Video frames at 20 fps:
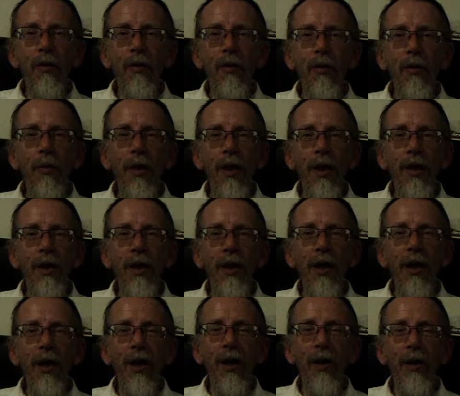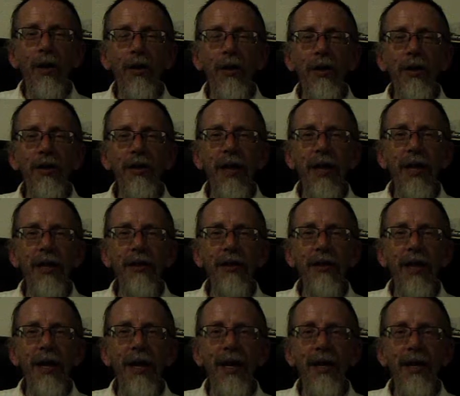Well, on his second
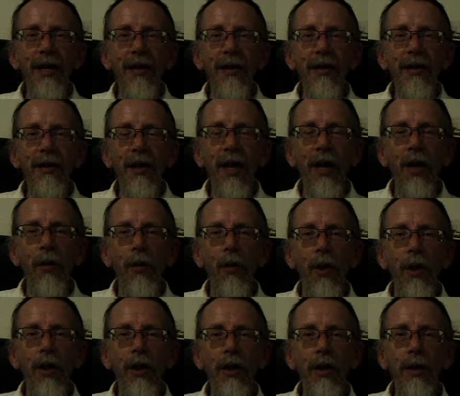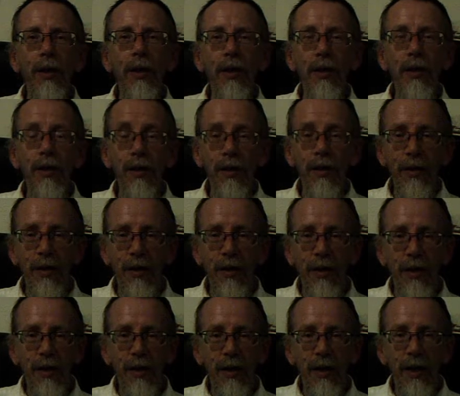day at work,
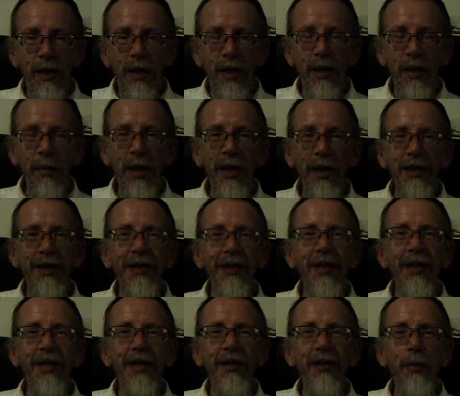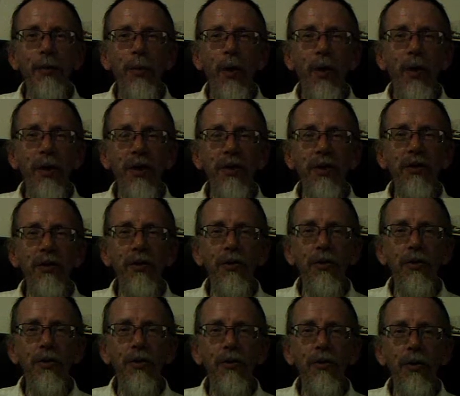he made it a point to
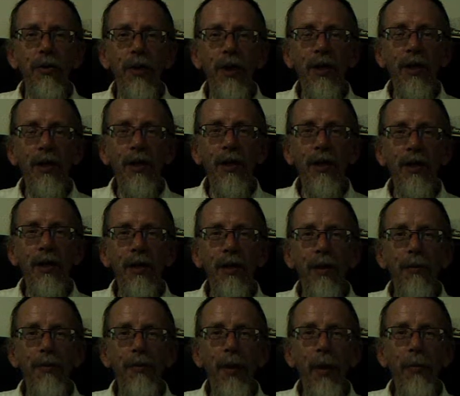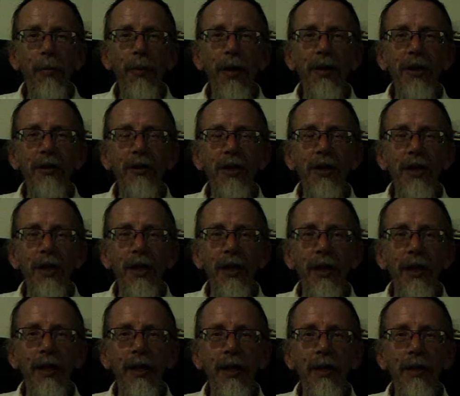bump into the
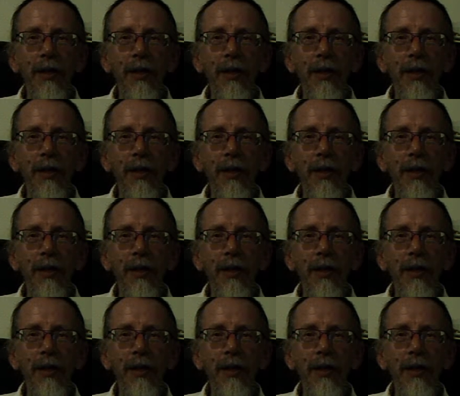cleaner